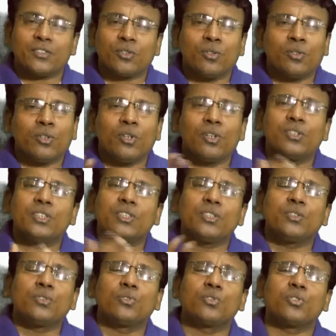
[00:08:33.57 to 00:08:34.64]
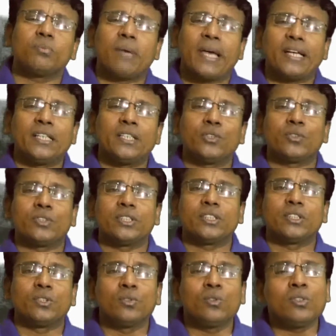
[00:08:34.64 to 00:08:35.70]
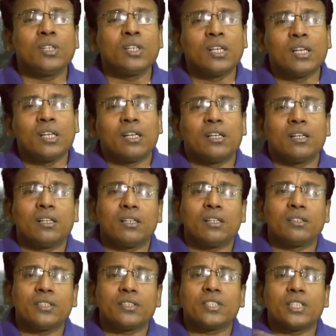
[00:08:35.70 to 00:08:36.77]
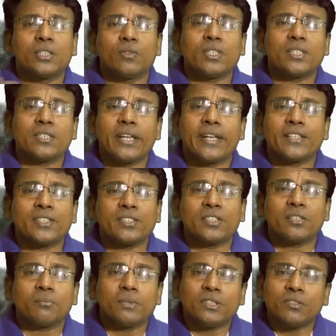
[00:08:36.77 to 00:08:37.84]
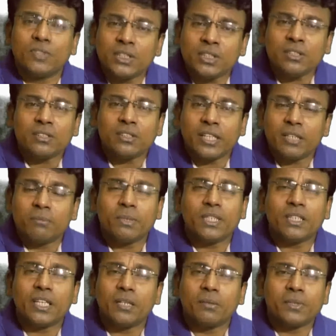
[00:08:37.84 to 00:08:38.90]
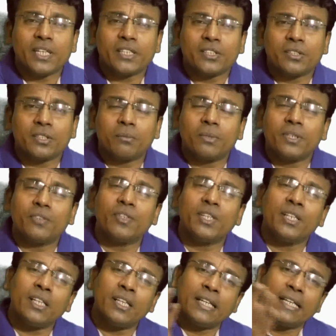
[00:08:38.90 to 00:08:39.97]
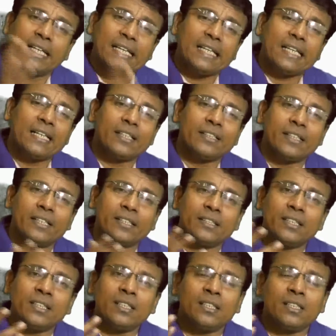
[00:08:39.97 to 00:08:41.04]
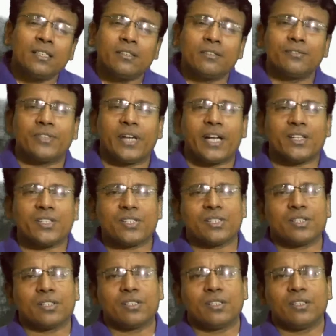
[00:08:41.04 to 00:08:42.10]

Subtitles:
So this is used to parody, to ridicule the situation that existed between, enmity that existed between England and France.